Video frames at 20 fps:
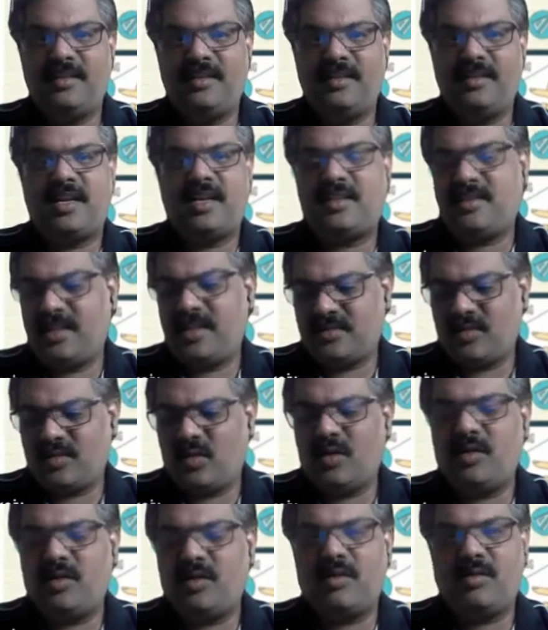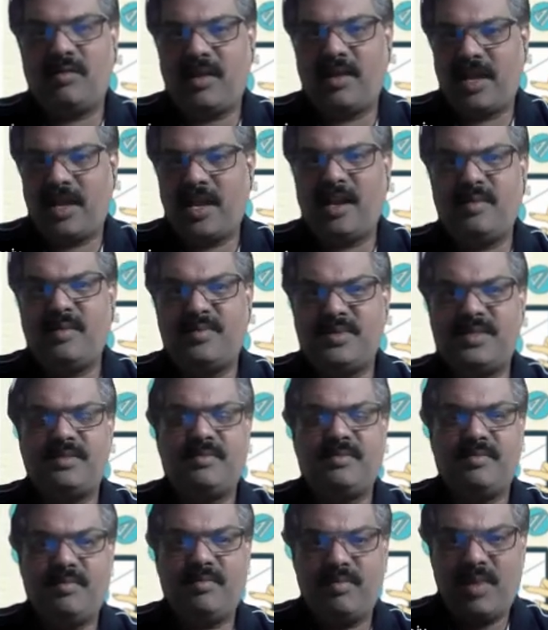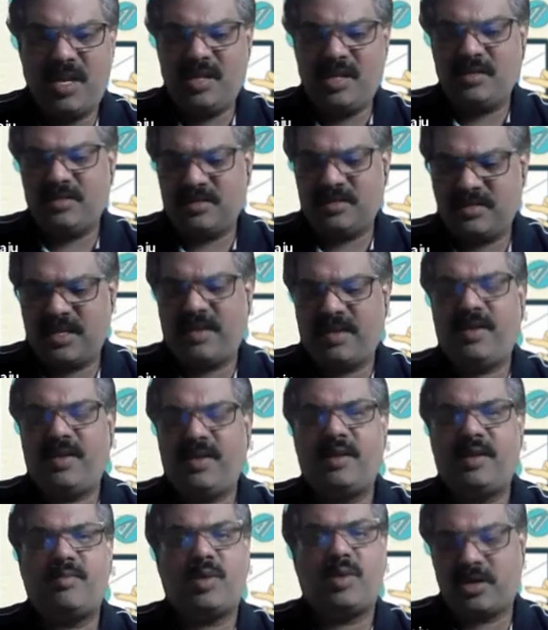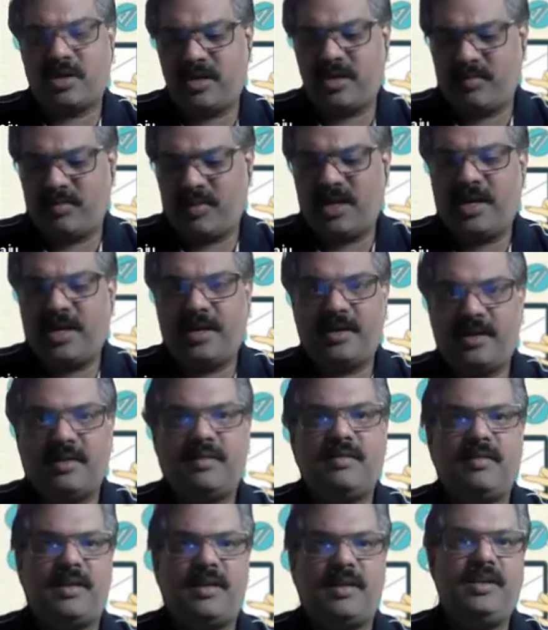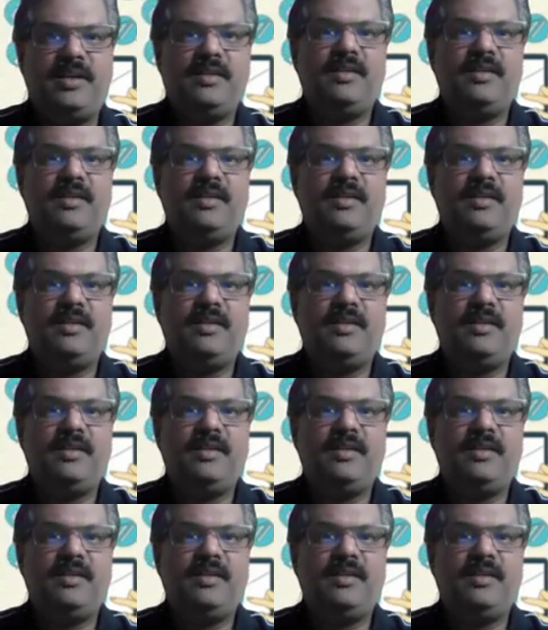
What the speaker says: That's all helps me in saving and protecting my data, right?